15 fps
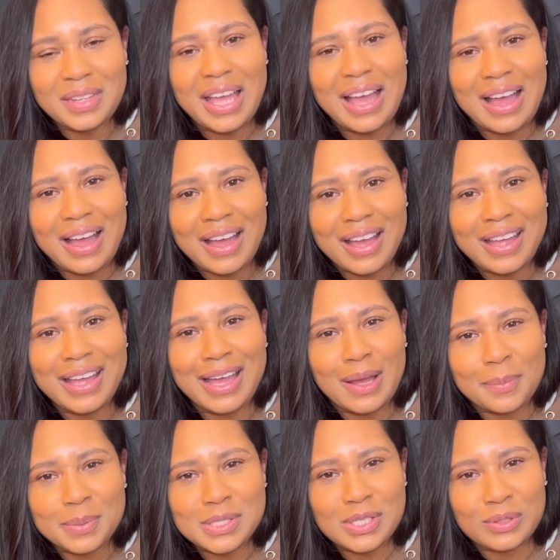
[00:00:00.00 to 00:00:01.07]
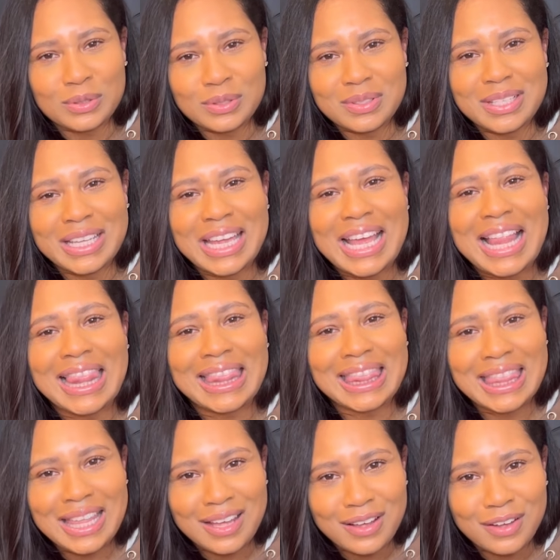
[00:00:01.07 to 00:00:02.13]
I absolutely
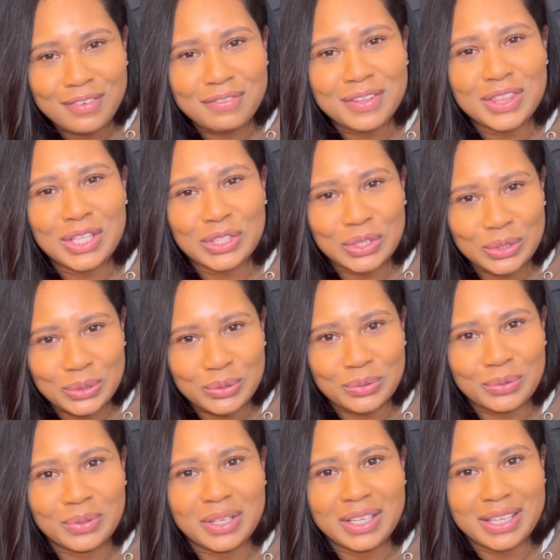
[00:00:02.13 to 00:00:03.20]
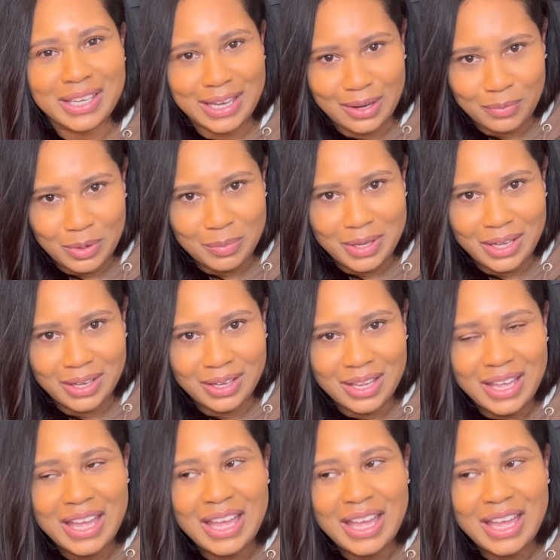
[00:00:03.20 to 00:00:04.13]
love the Lou camera bag.